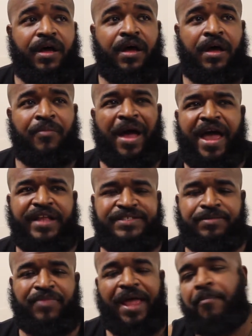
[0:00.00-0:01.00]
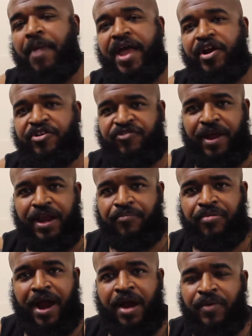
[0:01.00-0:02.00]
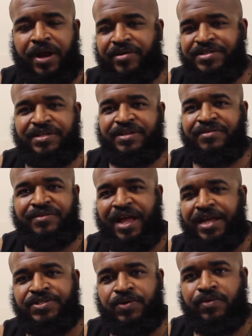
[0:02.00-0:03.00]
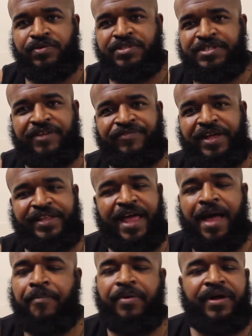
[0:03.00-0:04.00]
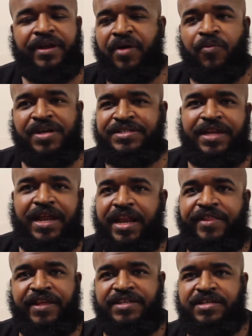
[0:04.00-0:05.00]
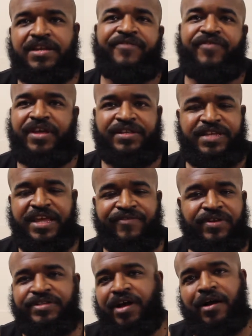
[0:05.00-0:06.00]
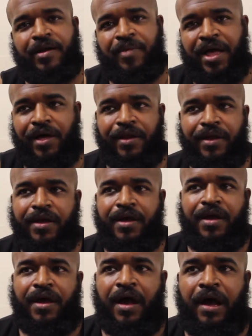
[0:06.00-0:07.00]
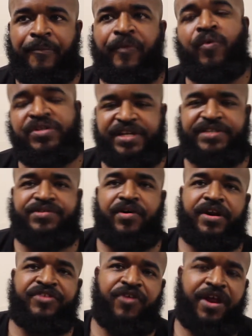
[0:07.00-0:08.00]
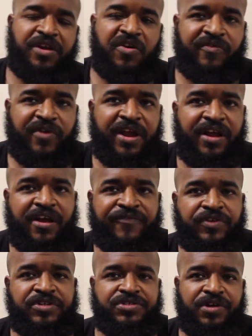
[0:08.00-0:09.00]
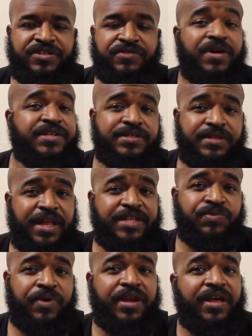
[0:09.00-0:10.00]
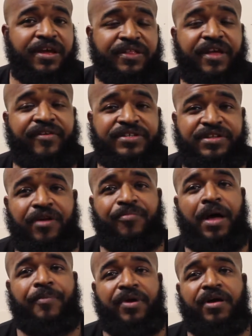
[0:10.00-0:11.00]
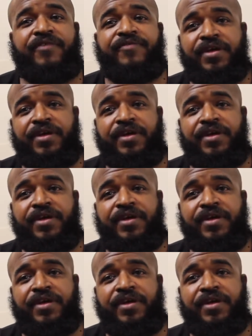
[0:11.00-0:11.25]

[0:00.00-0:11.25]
I had some like minor training prior when I was in high school and stuff like that, but it wasn't anything significant to even talk about. But once I started training over at Future Stars of Wrestling, that's when things started popping off.